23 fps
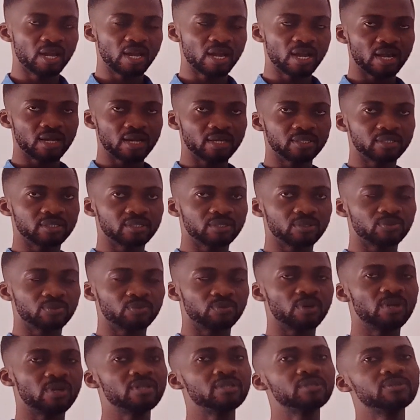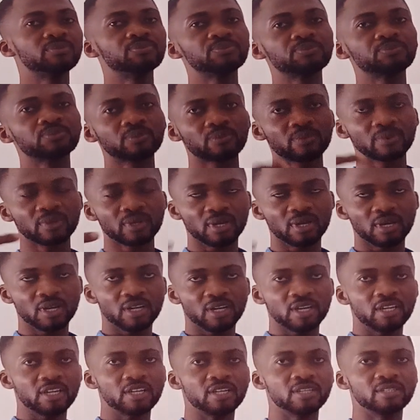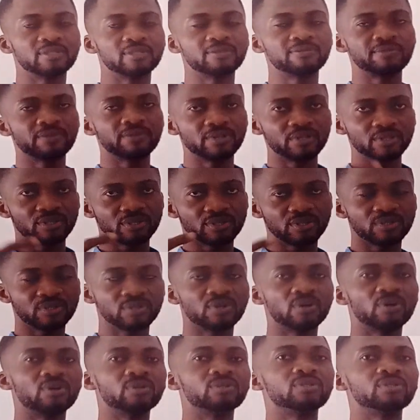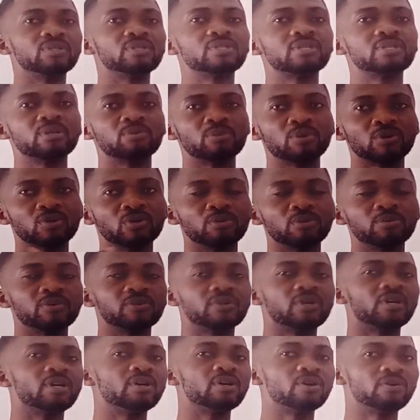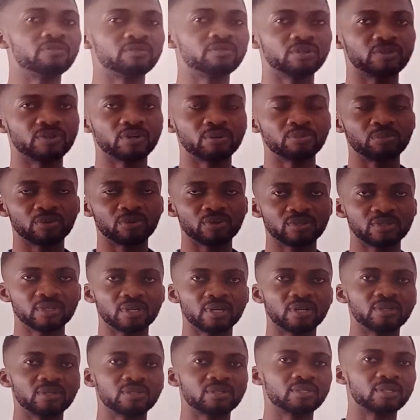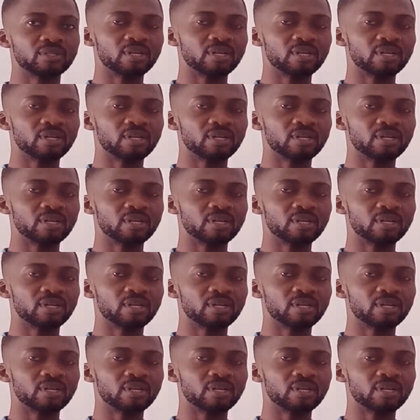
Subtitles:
And when it feeds on this hemoglobin of the red blood cells,